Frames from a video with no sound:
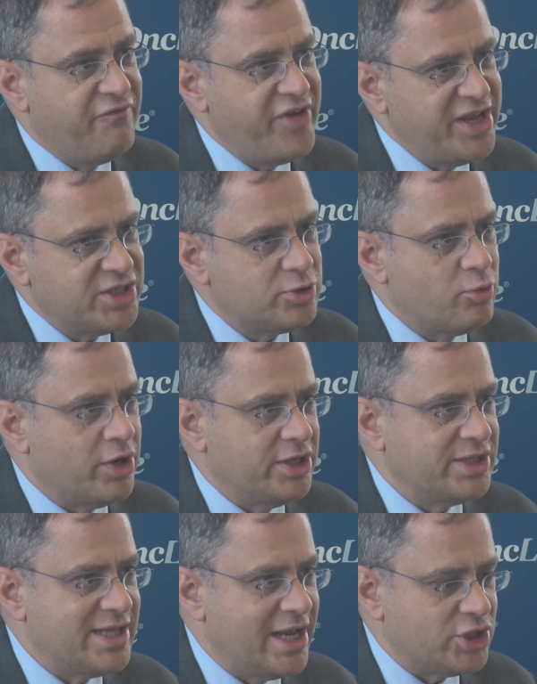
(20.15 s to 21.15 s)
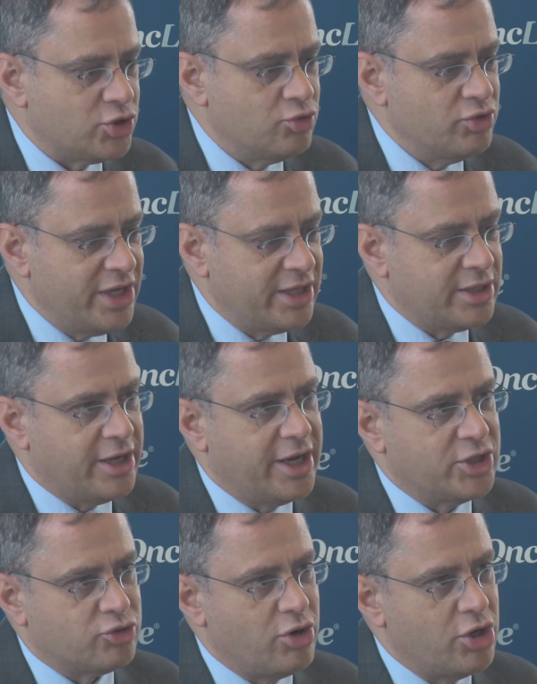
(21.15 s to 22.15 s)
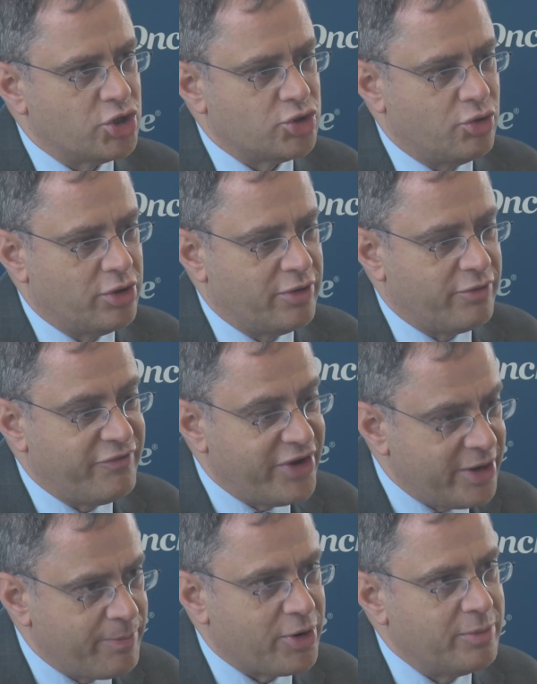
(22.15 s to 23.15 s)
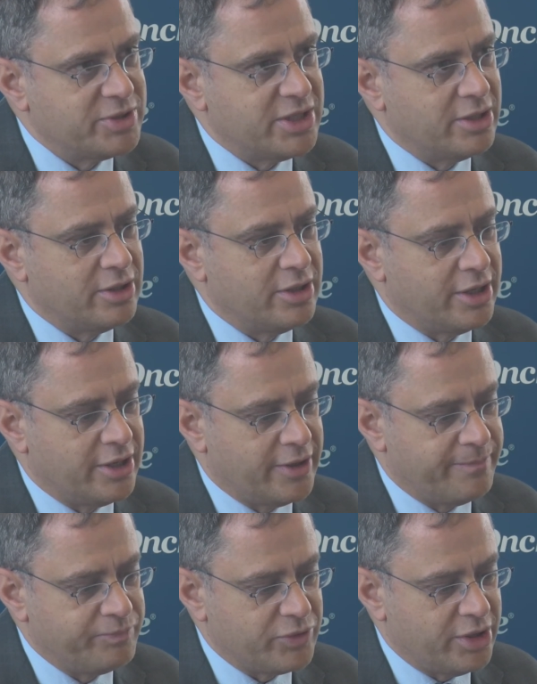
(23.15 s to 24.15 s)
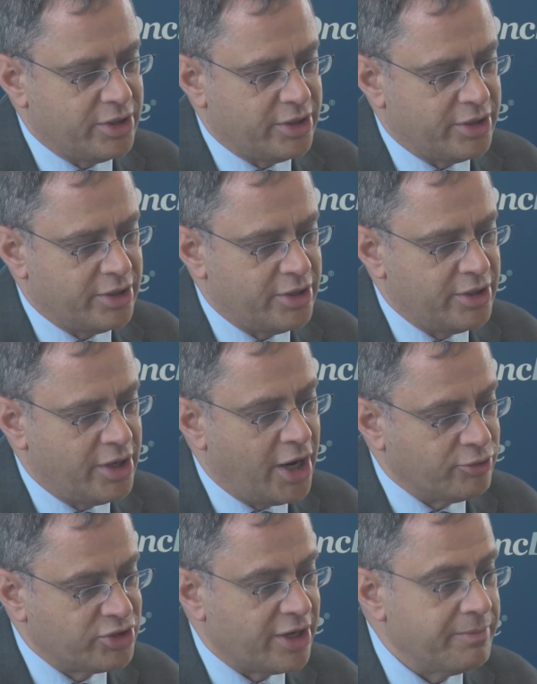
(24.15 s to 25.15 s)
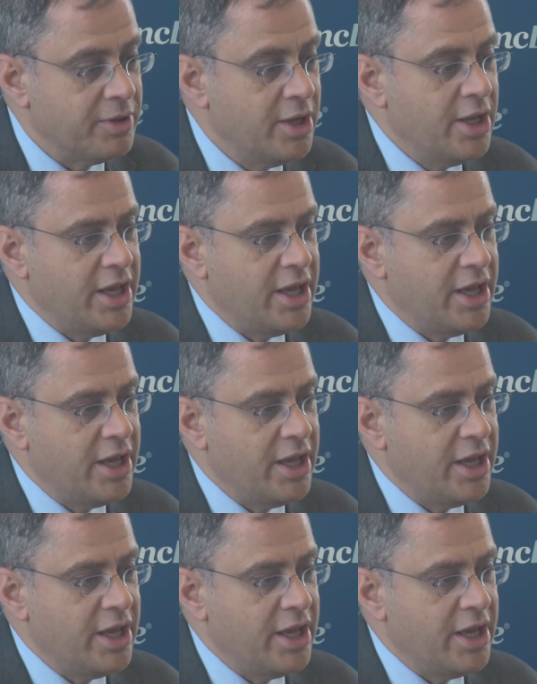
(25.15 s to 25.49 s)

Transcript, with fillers: Phase 1 slash 2 data has really shown a very promising um, uh, outcome.